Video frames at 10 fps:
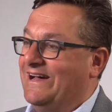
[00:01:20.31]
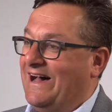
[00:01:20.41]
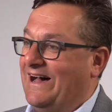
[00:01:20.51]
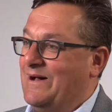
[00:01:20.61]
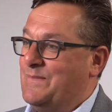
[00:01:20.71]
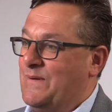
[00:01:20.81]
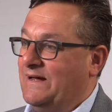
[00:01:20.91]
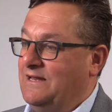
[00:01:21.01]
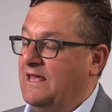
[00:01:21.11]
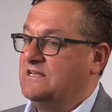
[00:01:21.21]

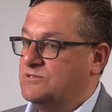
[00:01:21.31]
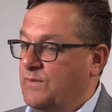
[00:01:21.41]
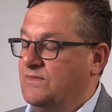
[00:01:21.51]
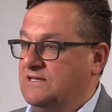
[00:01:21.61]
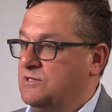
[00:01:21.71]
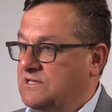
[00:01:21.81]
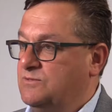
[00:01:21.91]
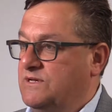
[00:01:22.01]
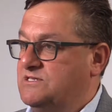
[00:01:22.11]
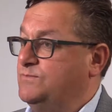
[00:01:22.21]
But yeah, there's
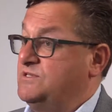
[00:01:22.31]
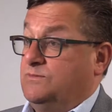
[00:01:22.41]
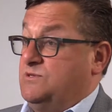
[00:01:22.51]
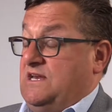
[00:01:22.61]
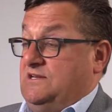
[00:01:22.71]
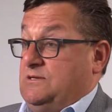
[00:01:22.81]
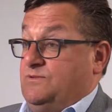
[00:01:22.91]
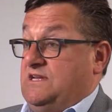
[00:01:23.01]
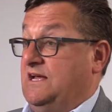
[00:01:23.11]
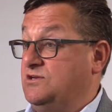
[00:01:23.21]
been some
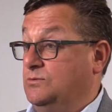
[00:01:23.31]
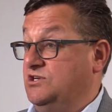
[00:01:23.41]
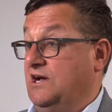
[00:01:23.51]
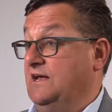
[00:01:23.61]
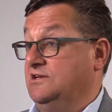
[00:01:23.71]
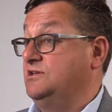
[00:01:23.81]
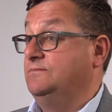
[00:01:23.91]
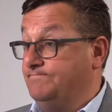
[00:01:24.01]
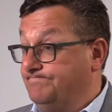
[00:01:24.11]
substantial change.